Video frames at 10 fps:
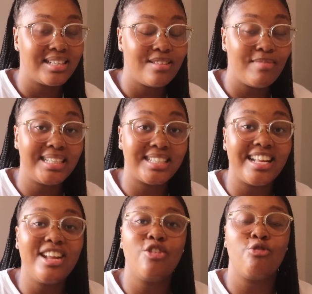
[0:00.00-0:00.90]
imagine,
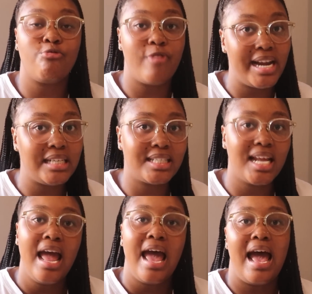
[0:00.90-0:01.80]
in rent,
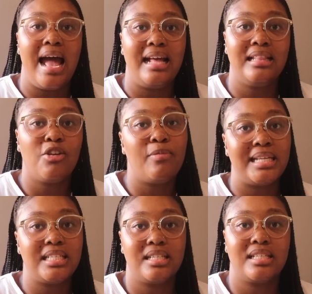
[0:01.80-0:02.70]
and they were
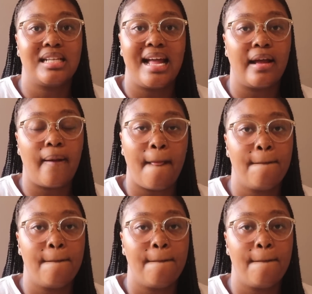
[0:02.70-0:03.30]
basically just like